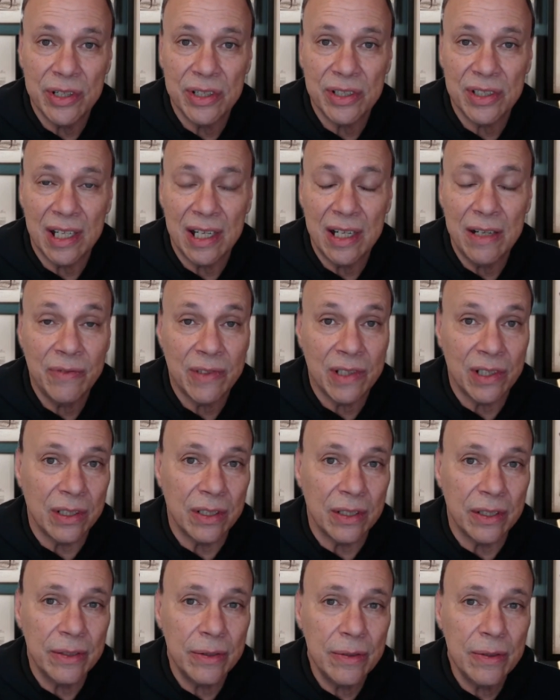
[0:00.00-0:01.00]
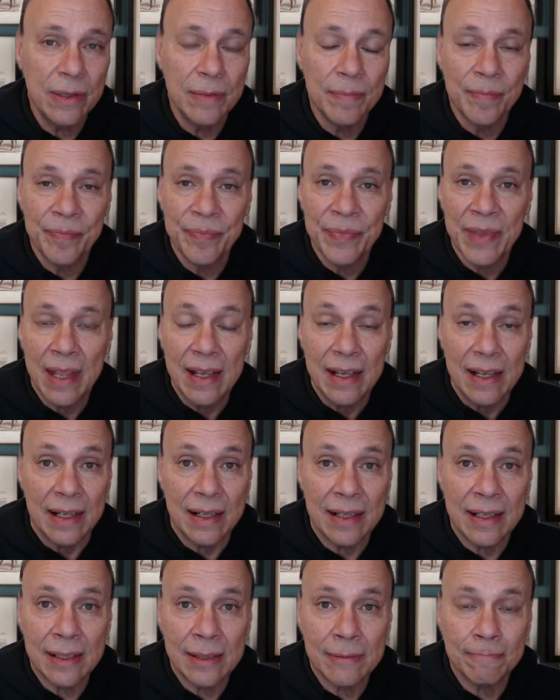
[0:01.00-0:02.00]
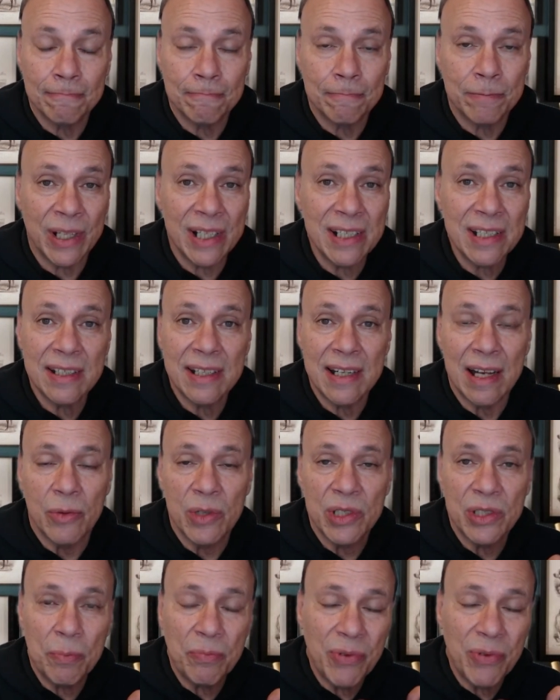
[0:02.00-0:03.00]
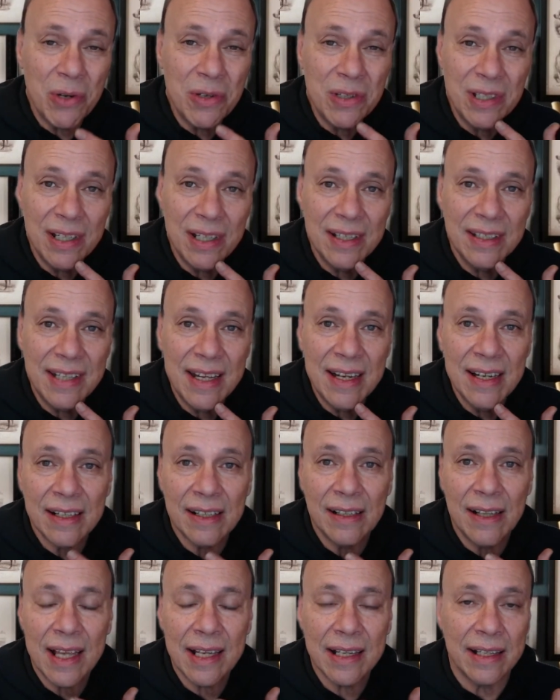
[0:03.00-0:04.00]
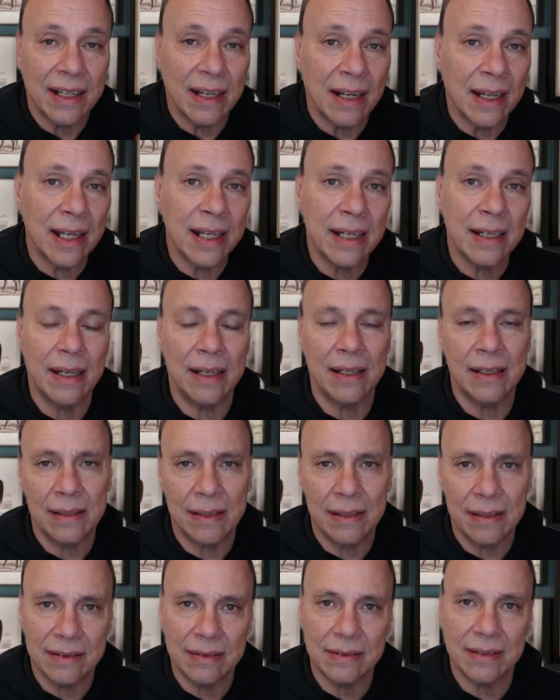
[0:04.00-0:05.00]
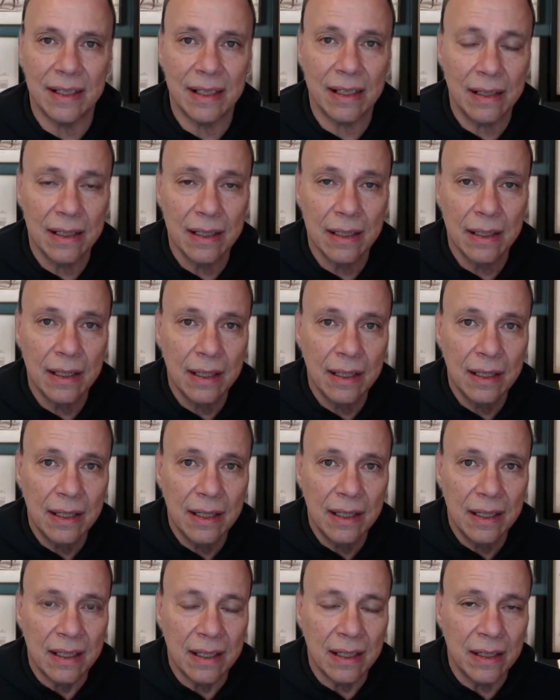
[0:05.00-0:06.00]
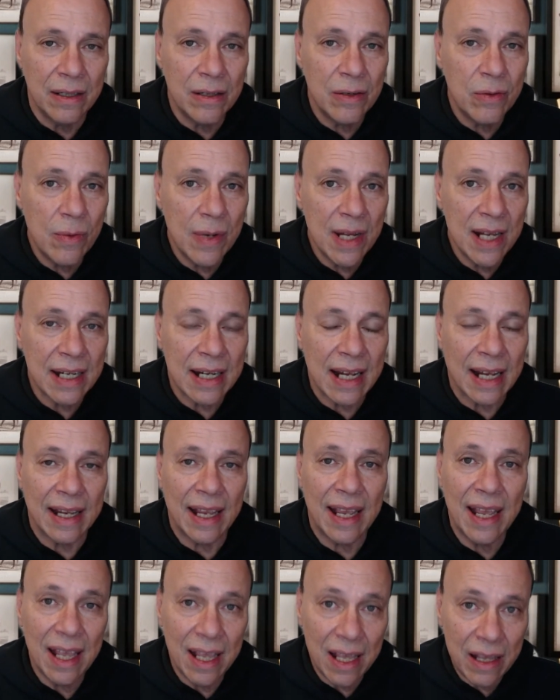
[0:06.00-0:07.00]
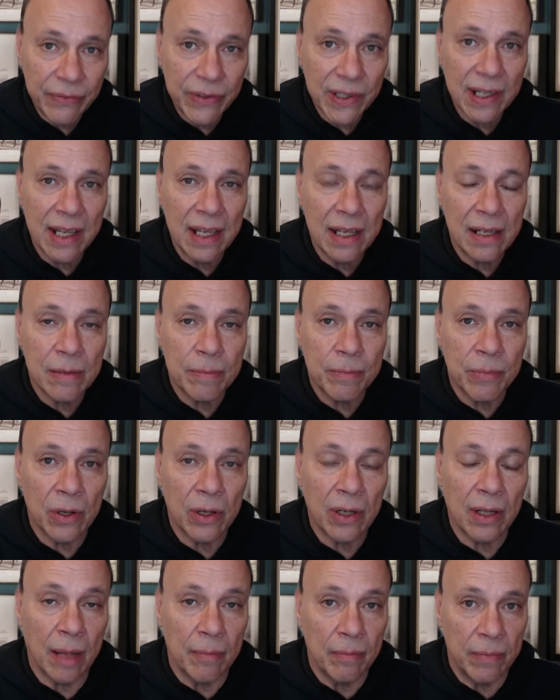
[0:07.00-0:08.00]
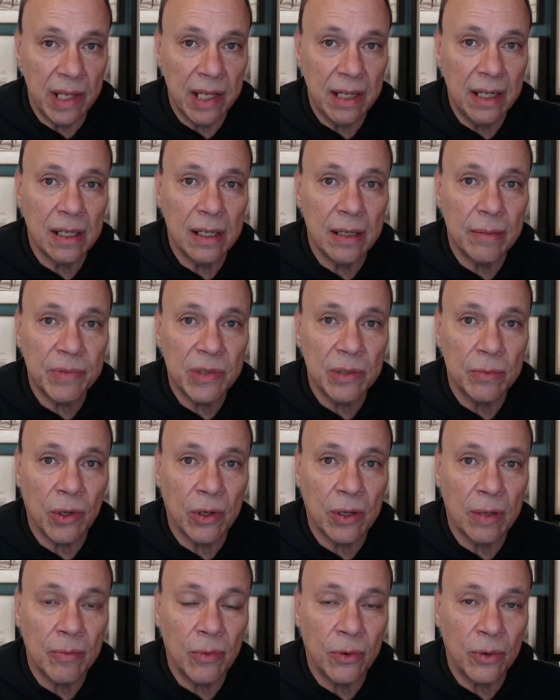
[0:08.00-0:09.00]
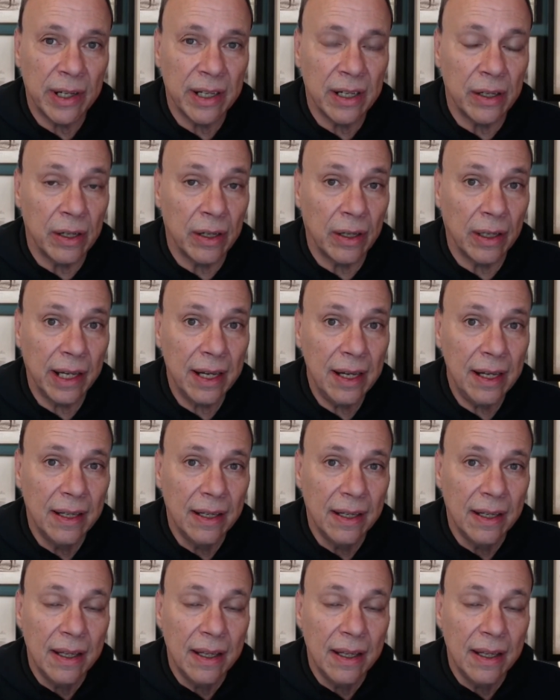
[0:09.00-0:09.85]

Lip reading: Eve? Did you? Let's see. It was approaching 10 o'clock at night, and it was like, you know what? I have to get up early. I'm meeting up tomorrow morning early.